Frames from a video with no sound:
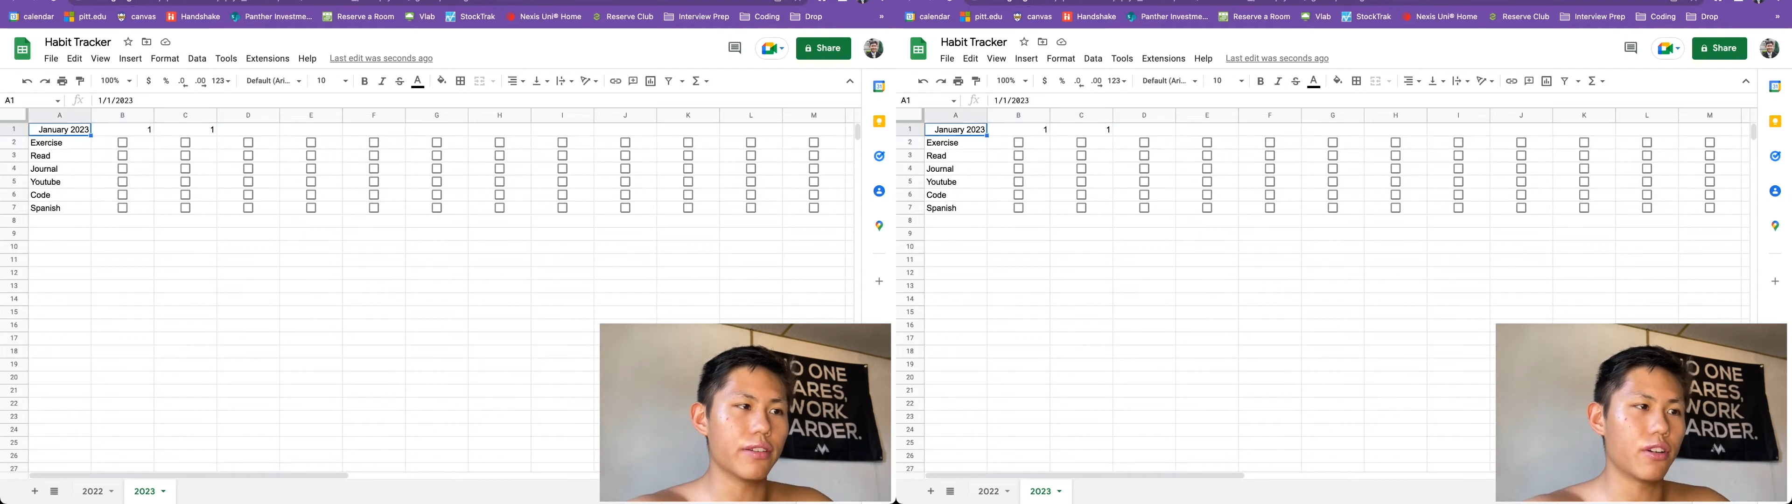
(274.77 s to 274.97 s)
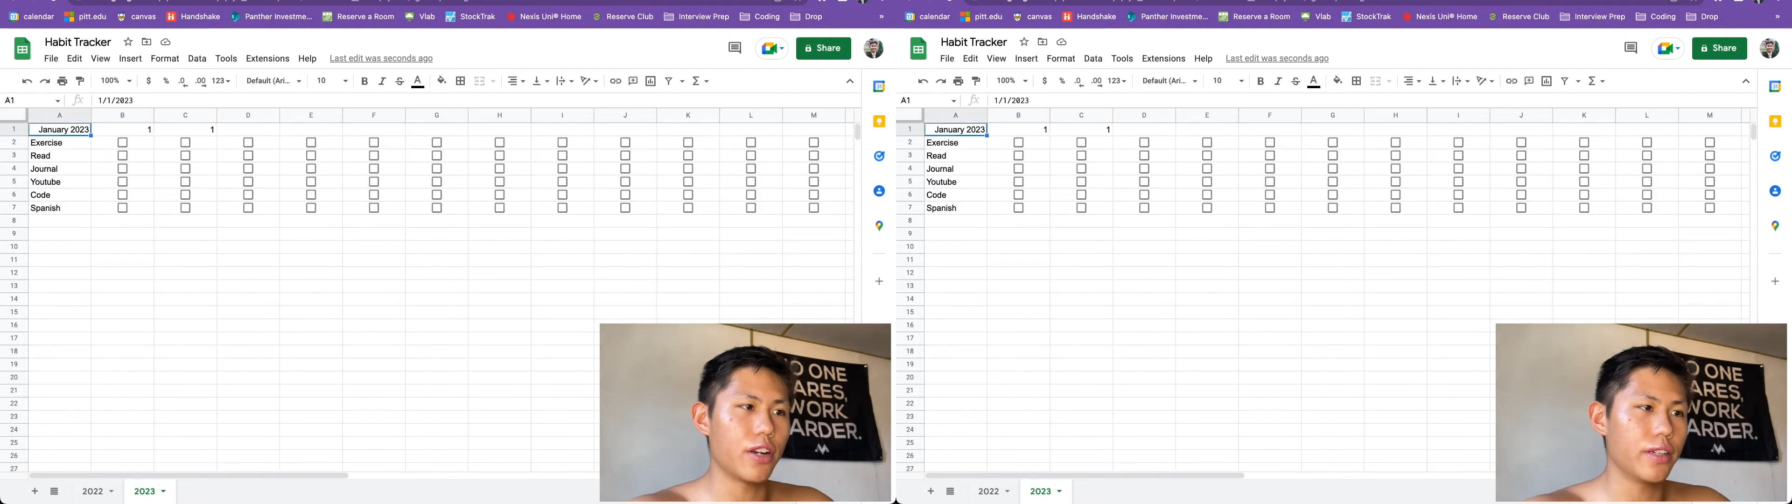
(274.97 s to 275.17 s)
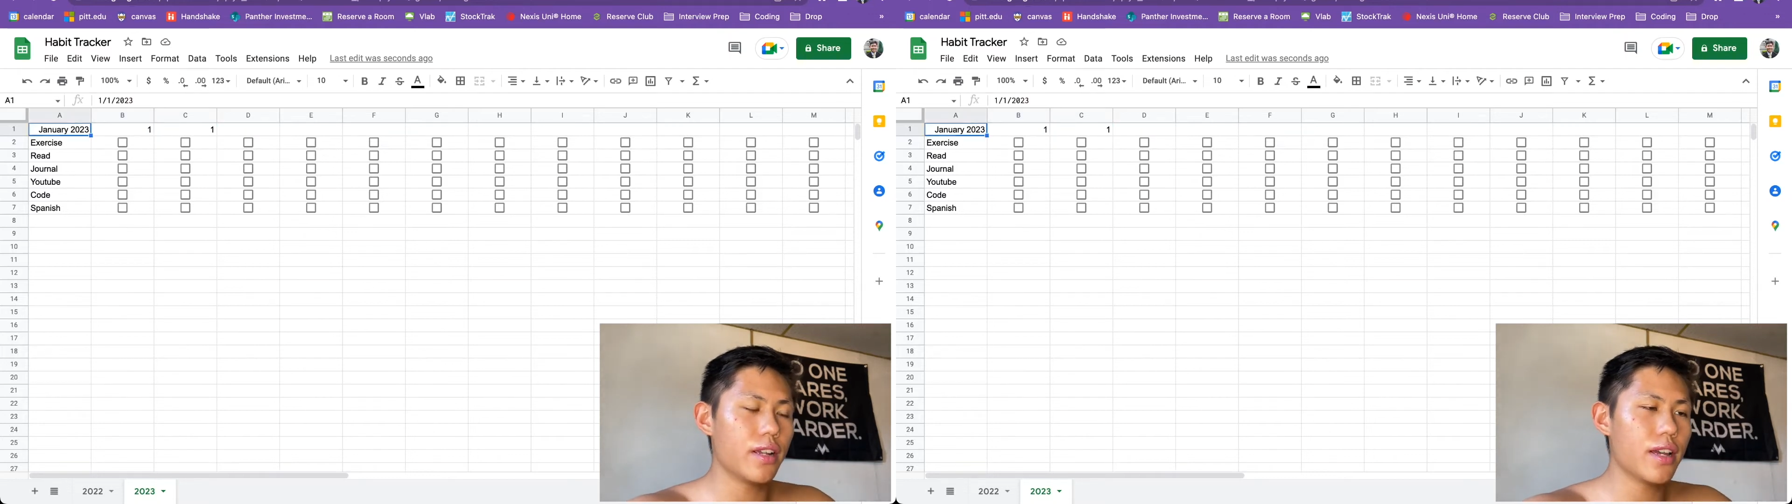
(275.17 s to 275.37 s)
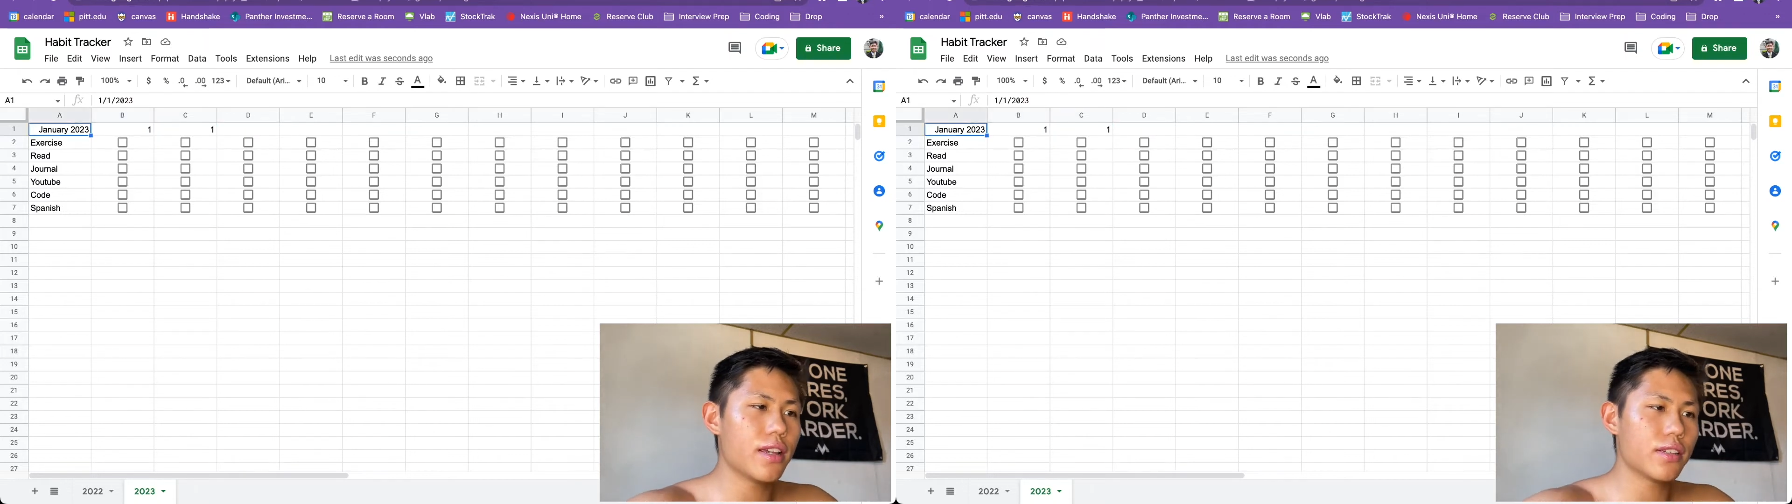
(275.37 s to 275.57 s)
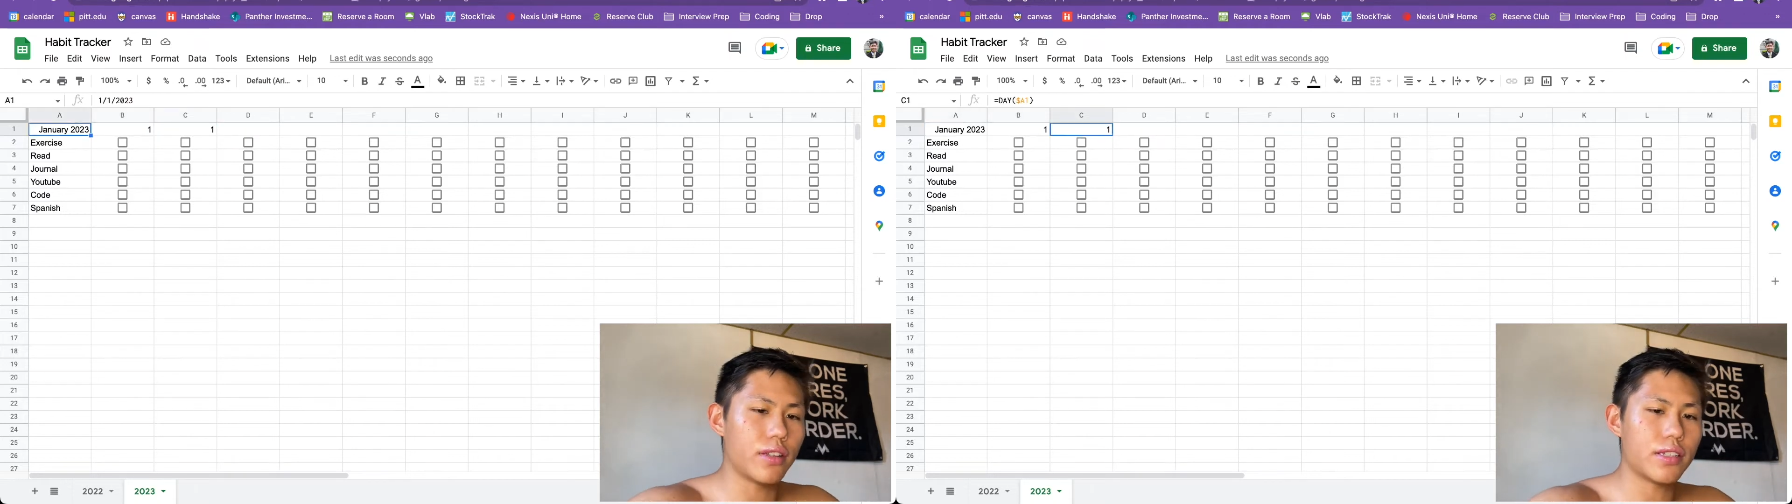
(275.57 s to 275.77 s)
right?
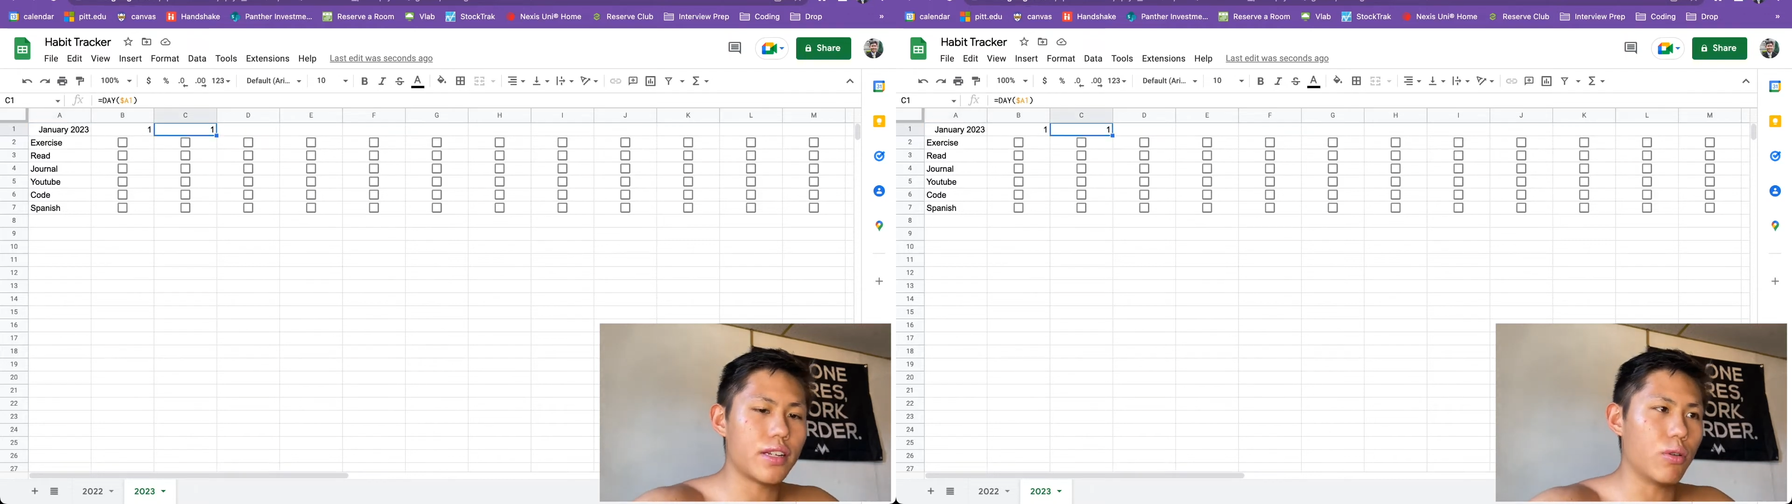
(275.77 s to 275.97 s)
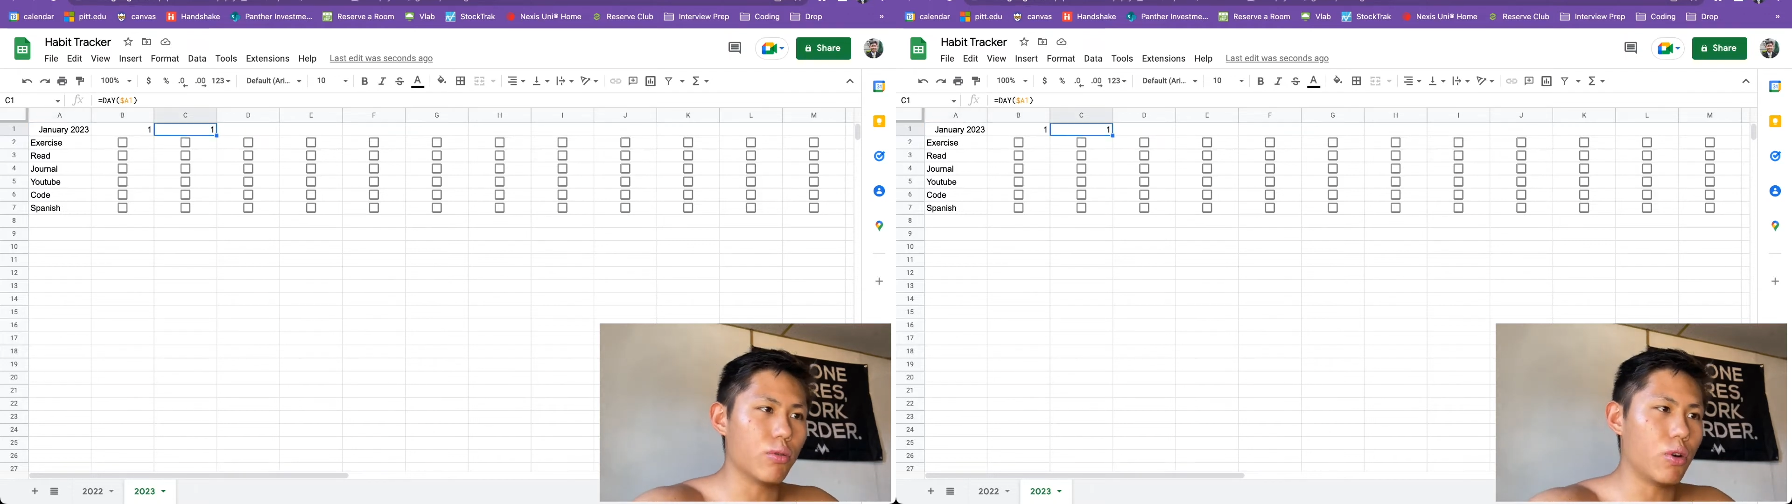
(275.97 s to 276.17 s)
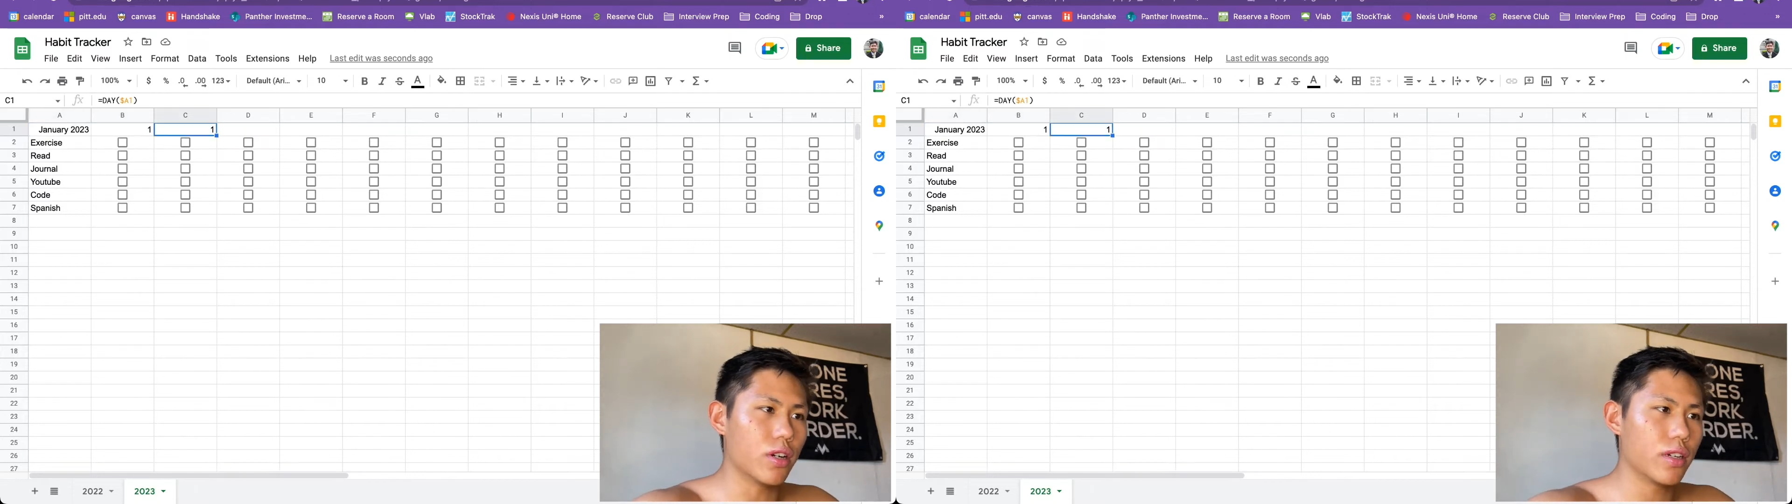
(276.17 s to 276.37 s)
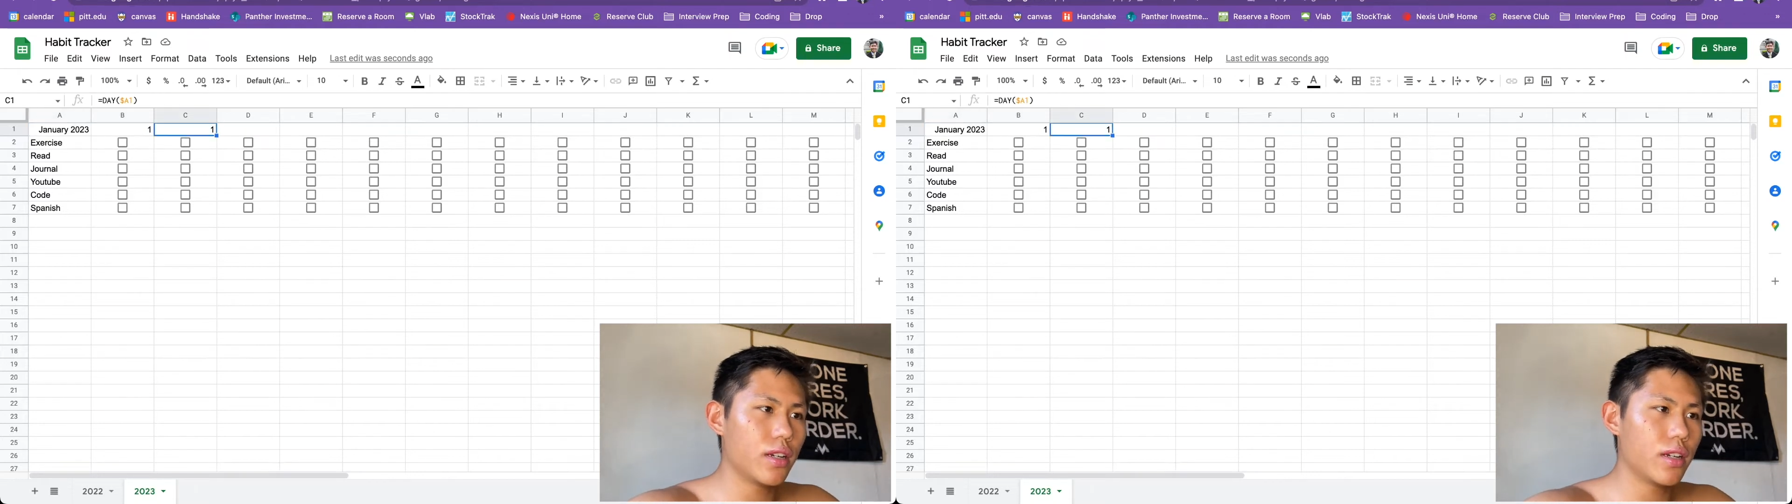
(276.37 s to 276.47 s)
So that's not what we want.